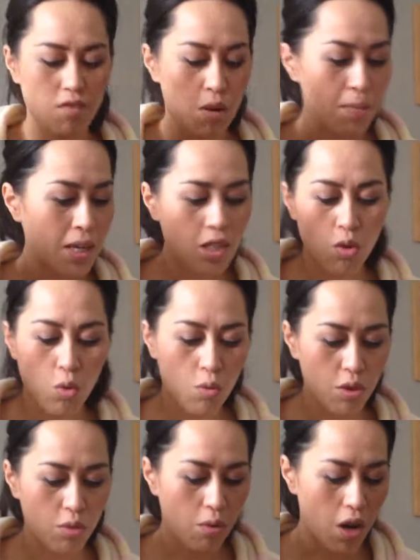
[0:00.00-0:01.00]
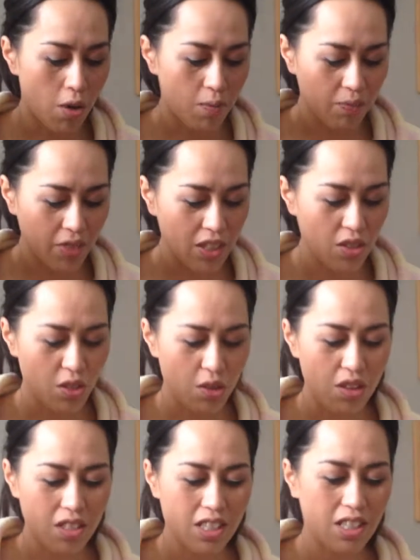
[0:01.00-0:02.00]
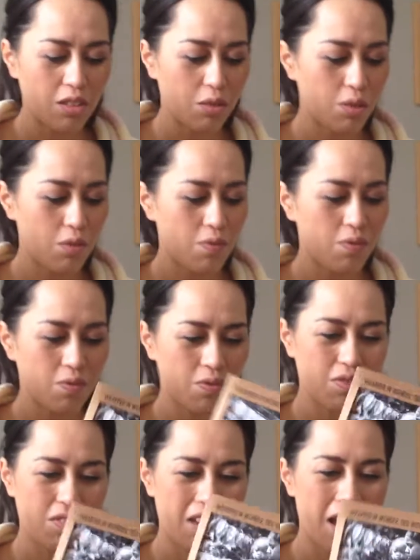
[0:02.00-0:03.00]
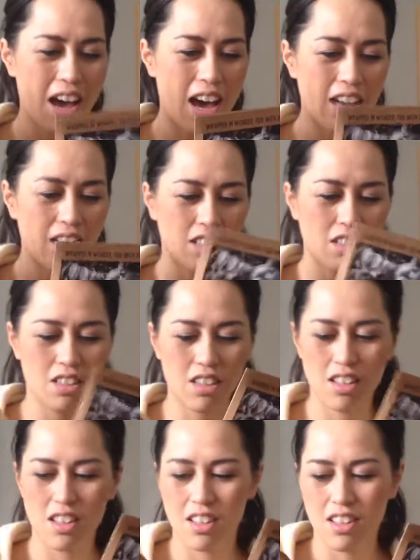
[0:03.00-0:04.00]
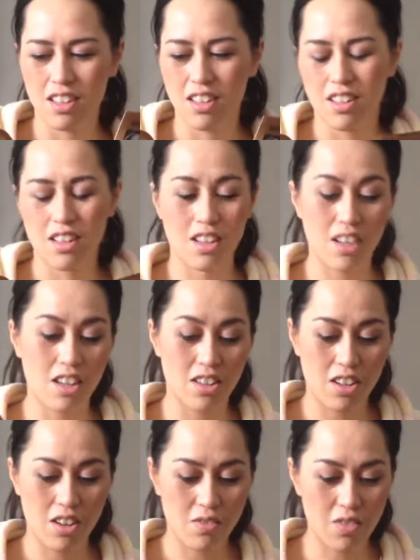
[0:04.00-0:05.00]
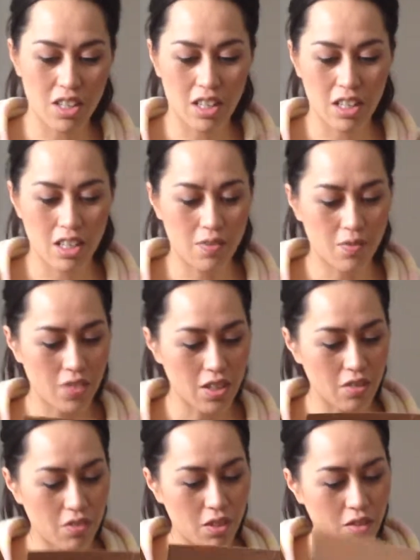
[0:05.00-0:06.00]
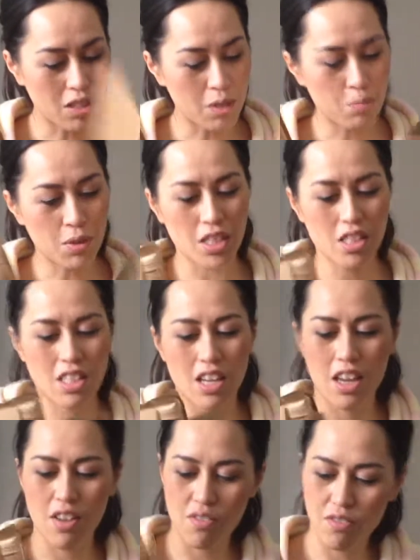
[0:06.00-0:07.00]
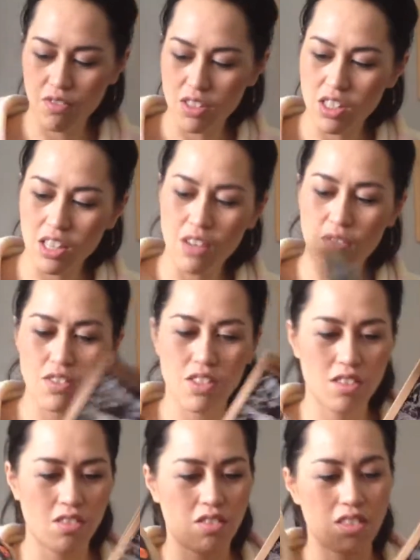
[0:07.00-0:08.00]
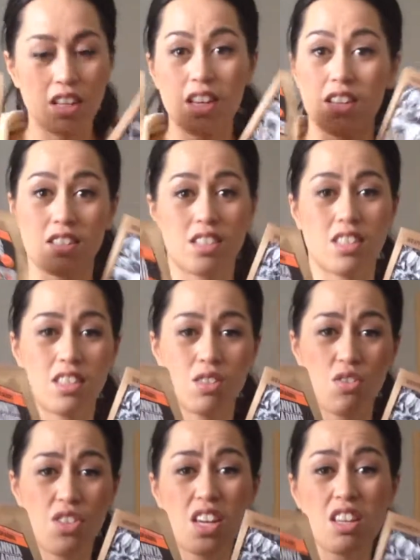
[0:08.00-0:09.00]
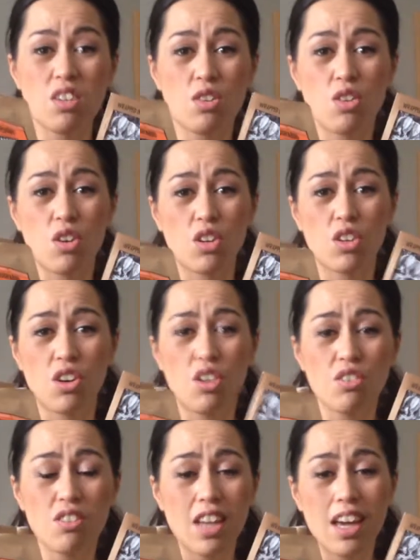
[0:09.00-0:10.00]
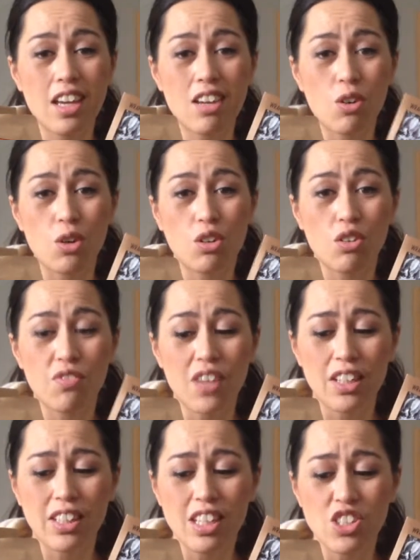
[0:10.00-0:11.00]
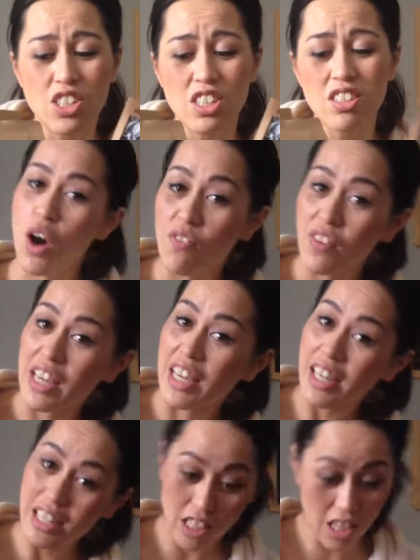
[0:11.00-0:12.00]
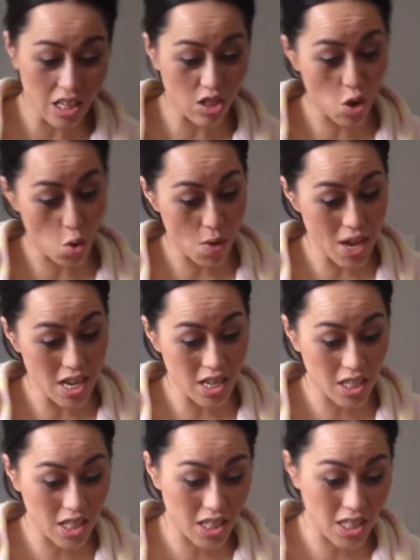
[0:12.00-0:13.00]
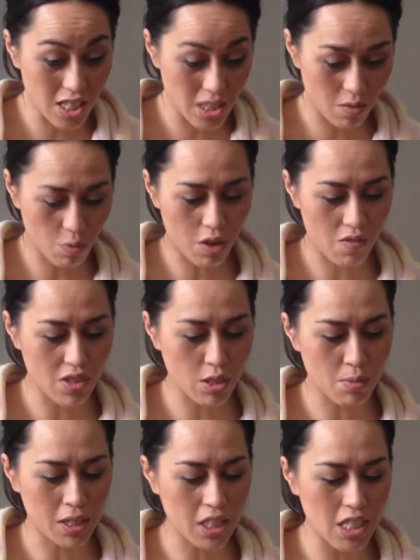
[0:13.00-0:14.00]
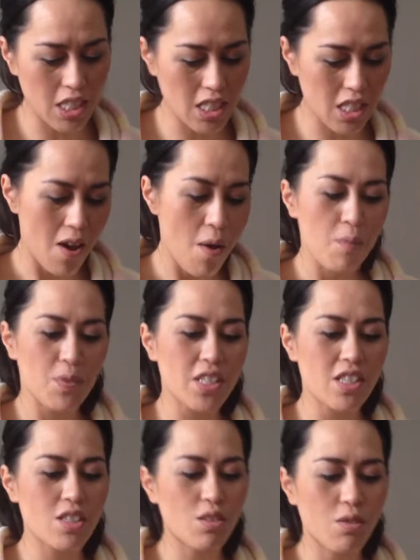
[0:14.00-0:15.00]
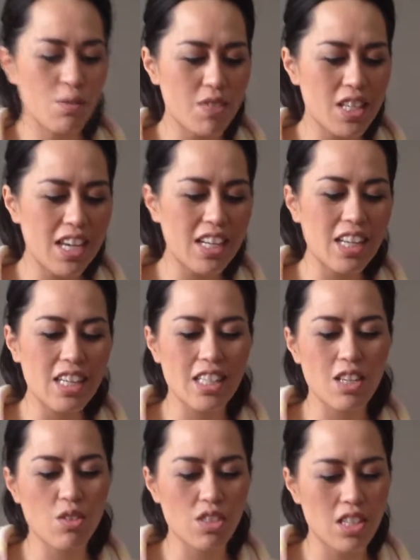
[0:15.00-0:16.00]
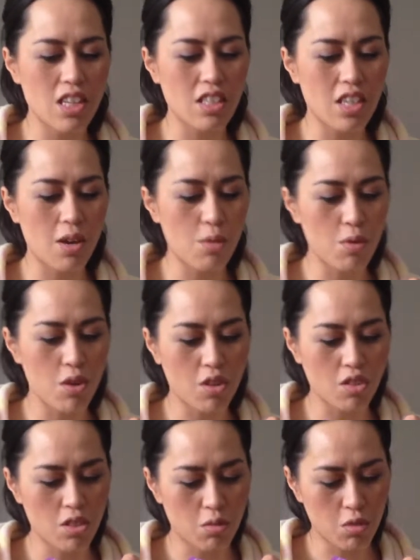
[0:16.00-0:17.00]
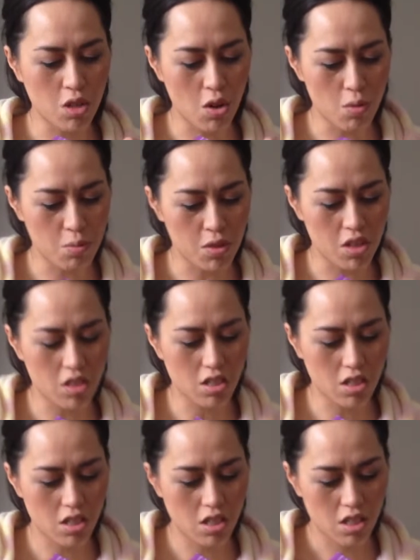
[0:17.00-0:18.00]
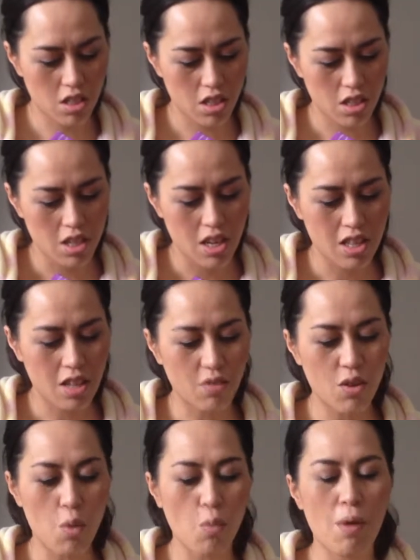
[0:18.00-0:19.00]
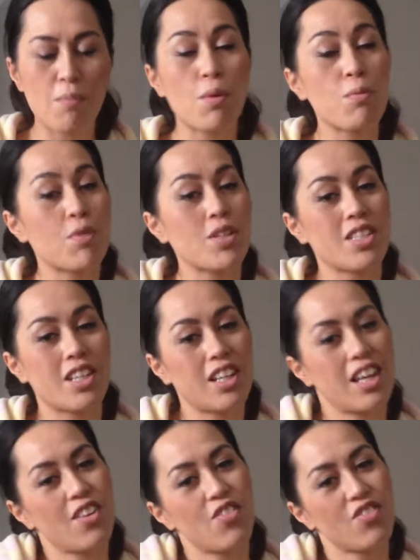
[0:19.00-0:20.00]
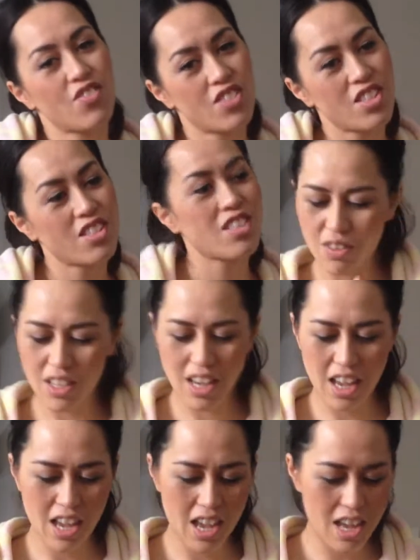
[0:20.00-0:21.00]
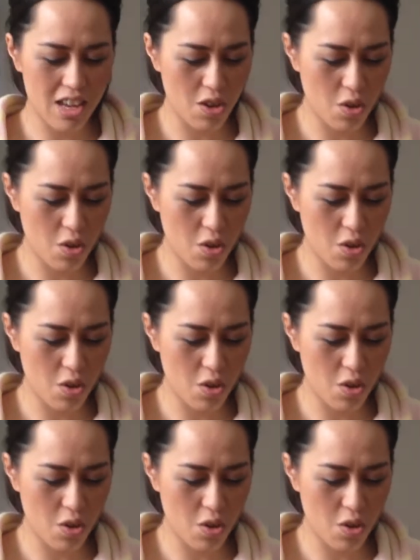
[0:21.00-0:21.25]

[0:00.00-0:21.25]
It makes it all worthwhile. And so this is a little card, and I feel really blessed to have received this. So thank you, Cotton On and Cotton On Foundation. Coffee in 2 weeks. I'm going to finish my cleanse. This is from Danny, Secret Santa at work. So I'm going to open this. And then I've got one more presently. Oh, yay!